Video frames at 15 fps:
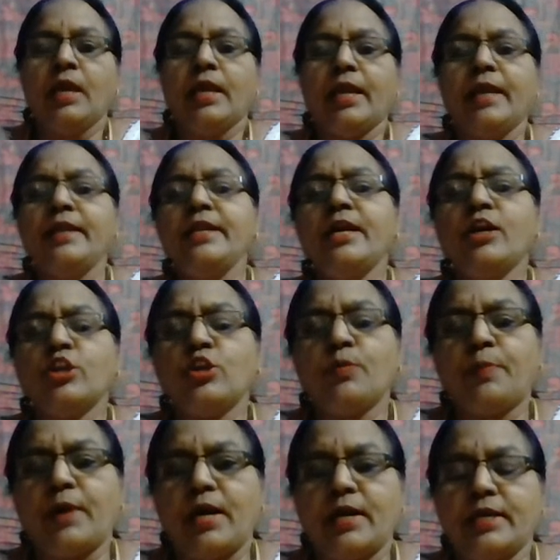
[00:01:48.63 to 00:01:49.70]
India
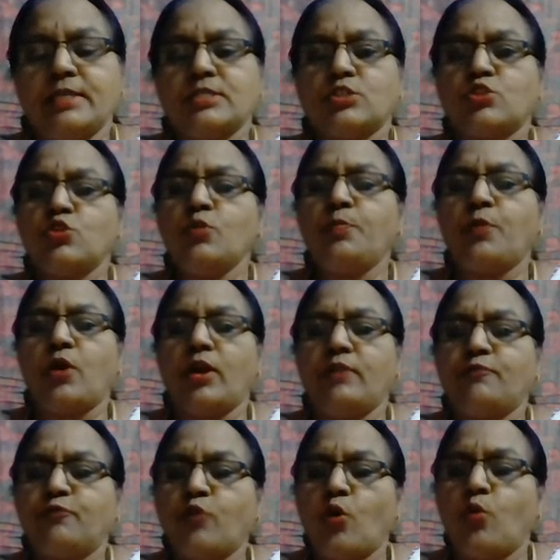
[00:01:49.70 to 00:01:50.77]
occupies
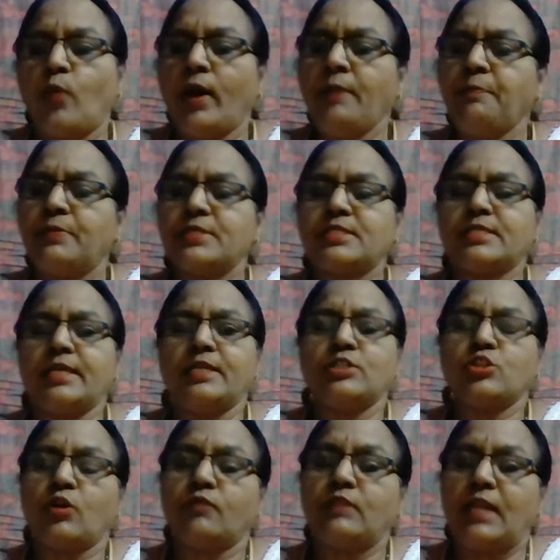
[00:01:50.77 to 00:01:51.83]
2.41%
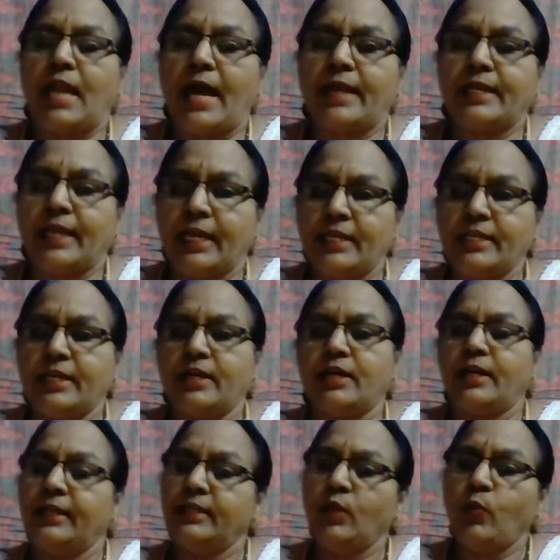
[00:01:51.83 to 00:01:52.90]
of the land area
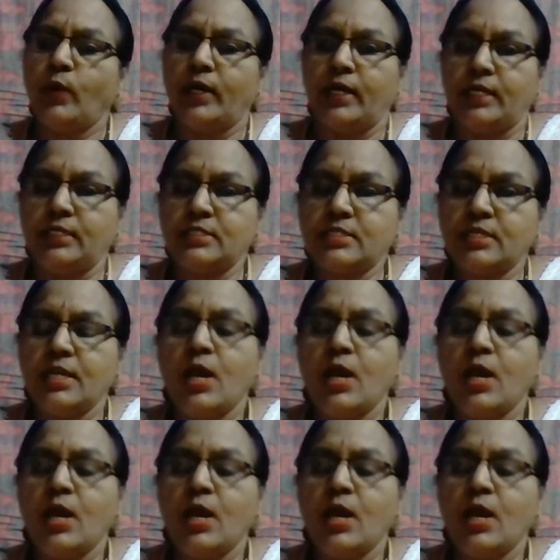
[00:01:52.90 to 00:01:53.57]
in the world,